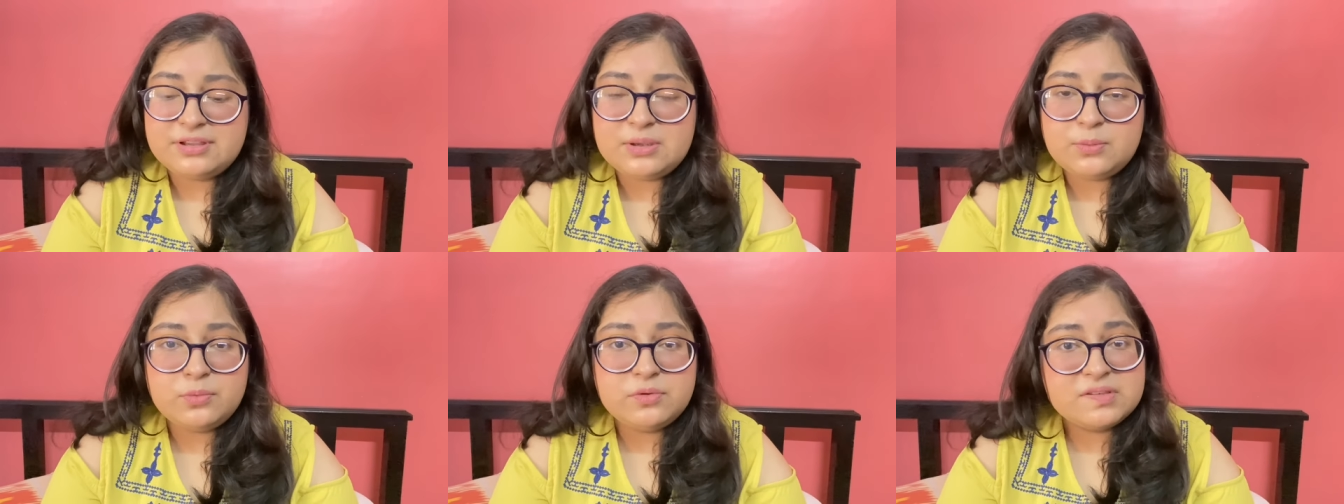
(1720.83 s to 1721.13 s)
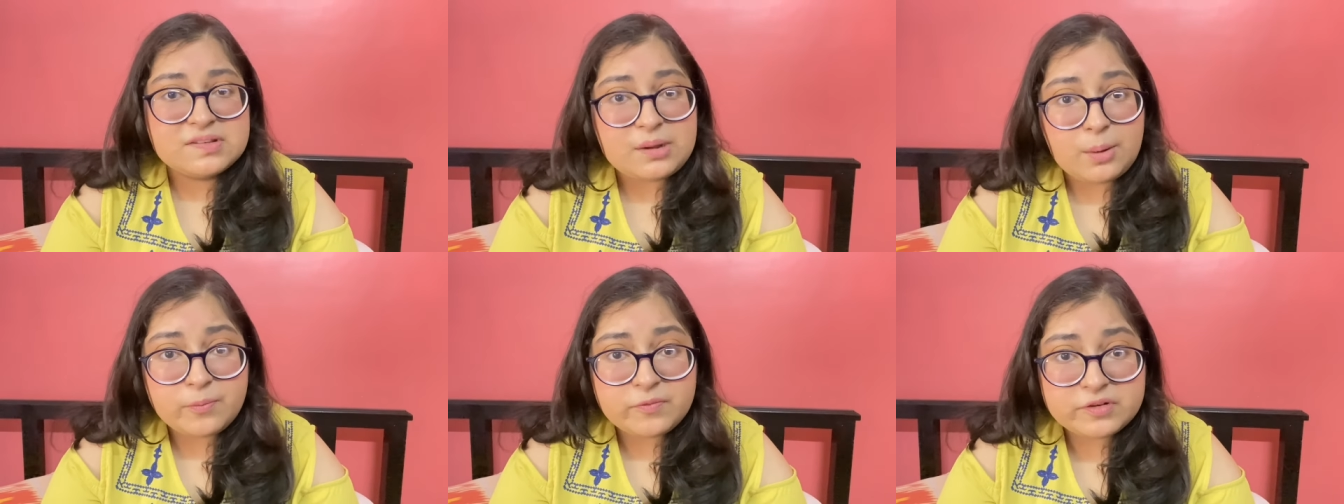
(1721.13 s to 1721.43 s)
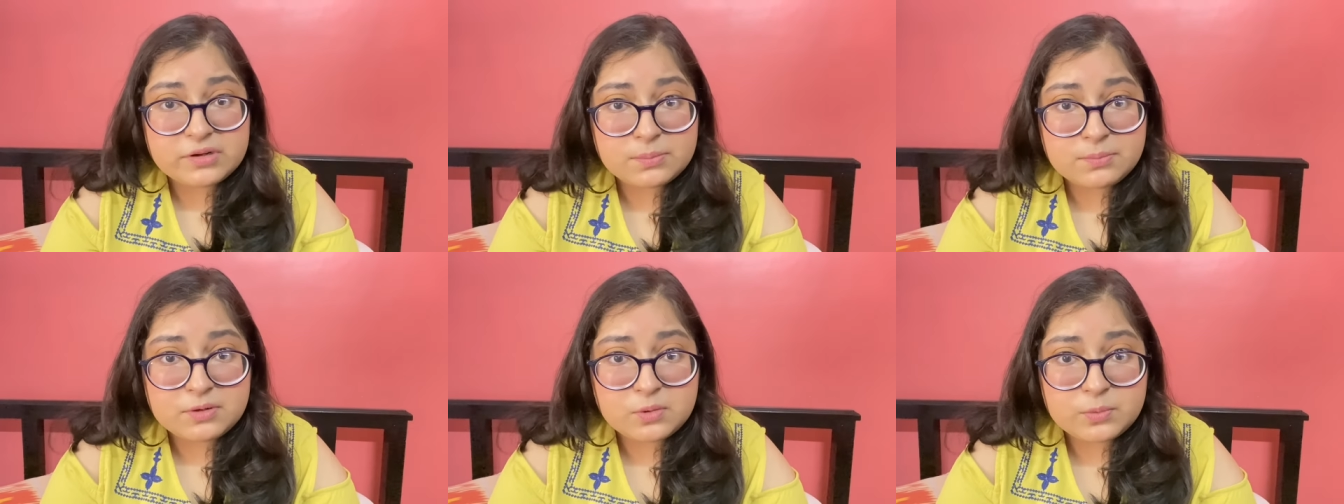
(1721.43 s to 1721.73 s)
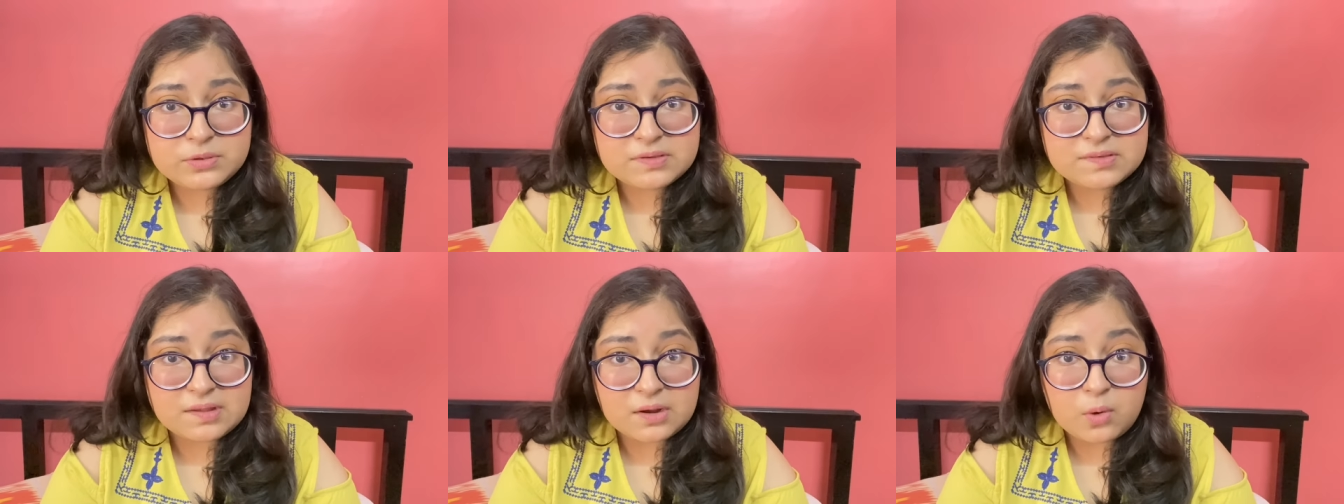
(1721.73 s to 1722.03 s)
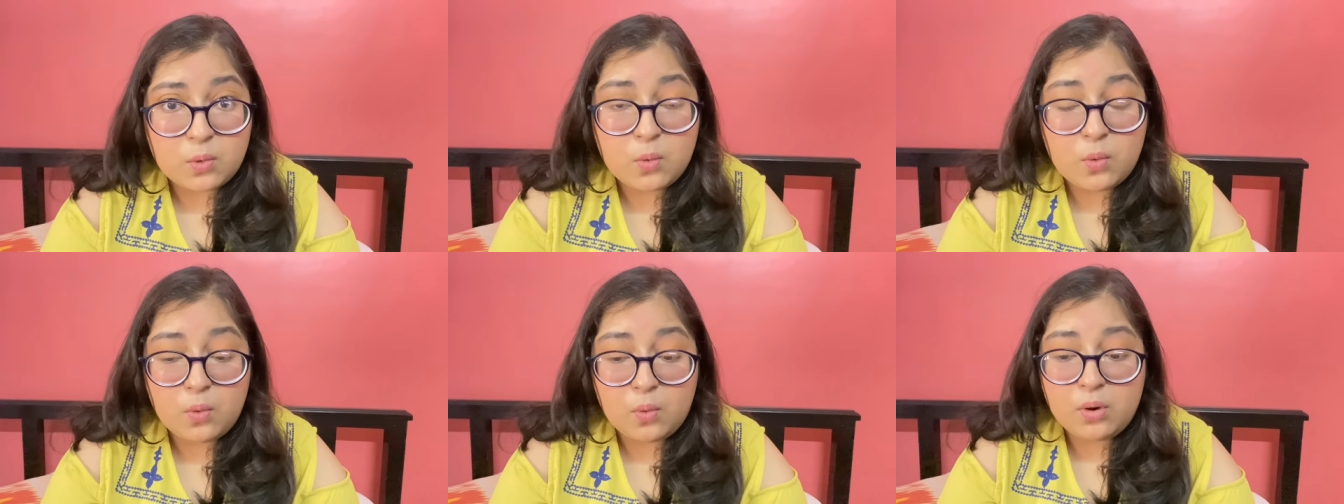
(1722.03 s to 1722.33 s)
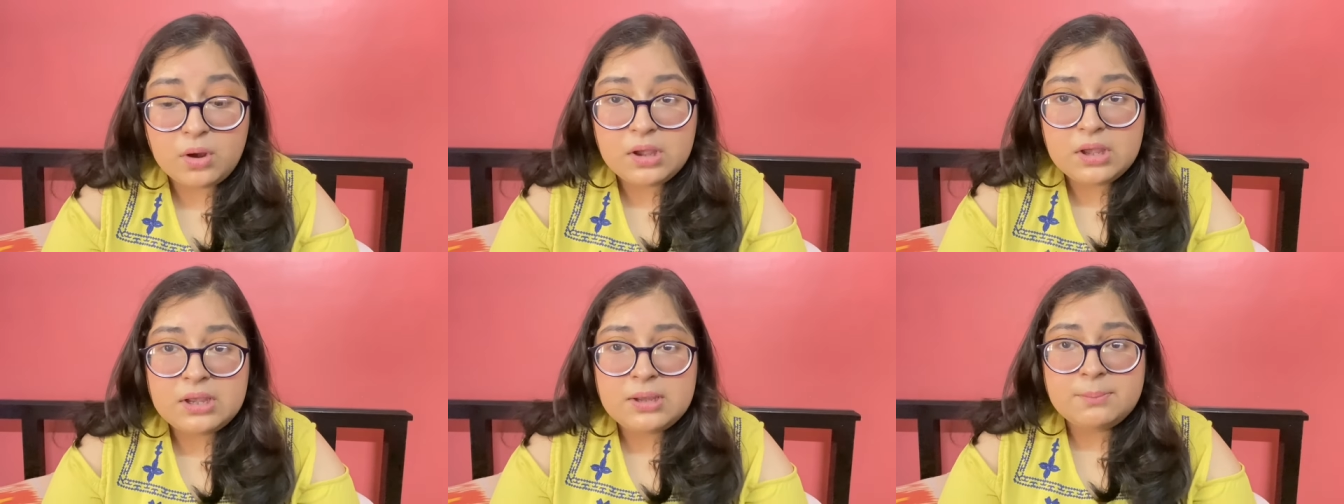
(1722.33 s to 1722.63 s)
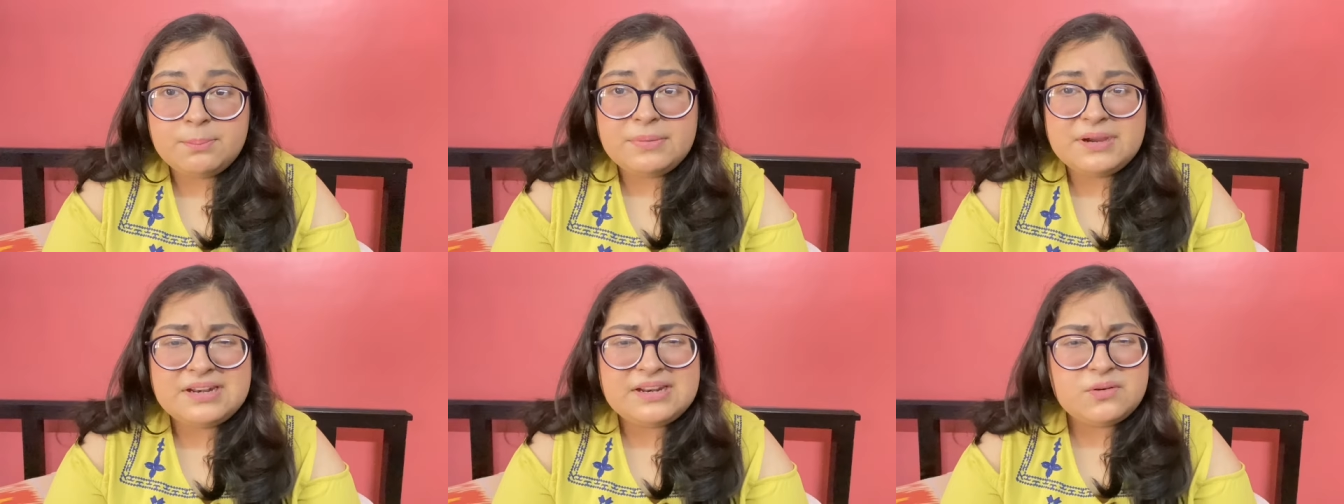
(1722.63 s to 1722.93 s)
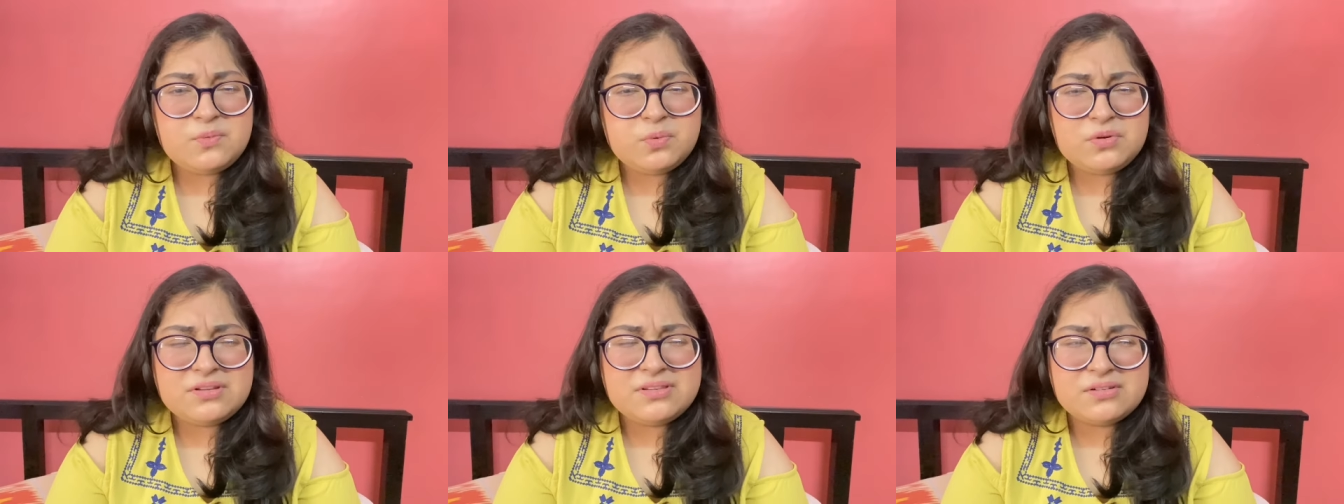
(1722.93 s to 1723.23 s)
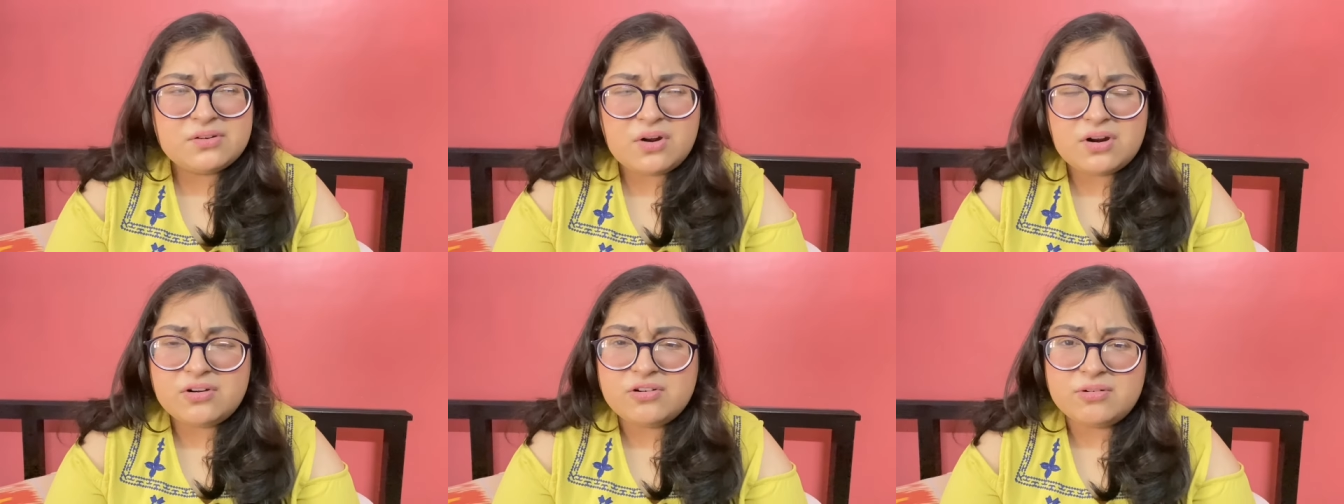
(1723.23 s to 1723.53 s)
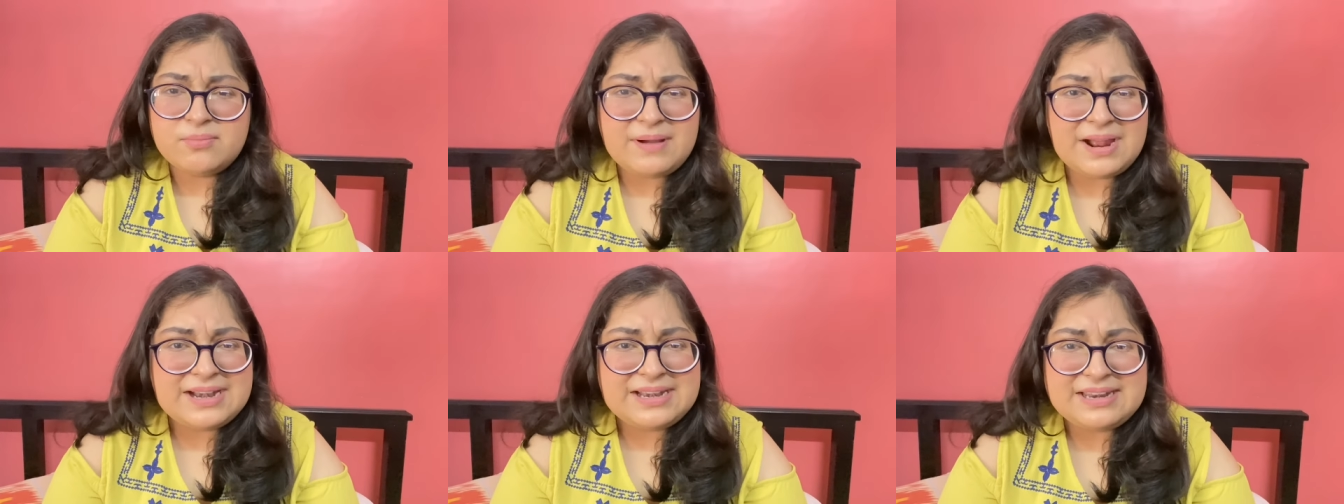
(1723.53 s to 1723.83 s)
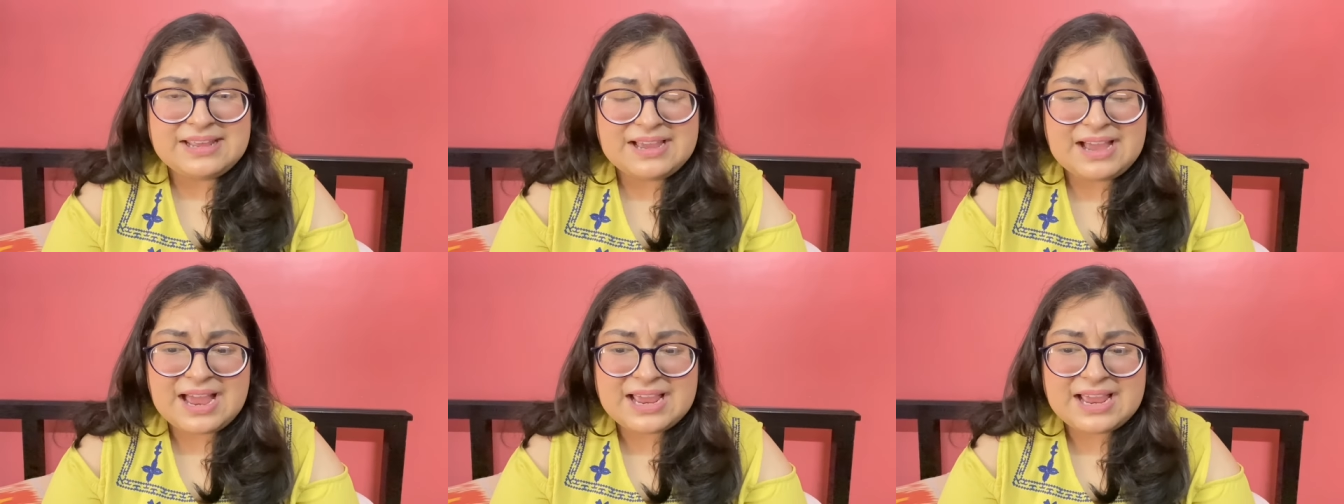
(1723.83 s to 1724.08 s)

He was comfortable with Seongho, but it was not romantic.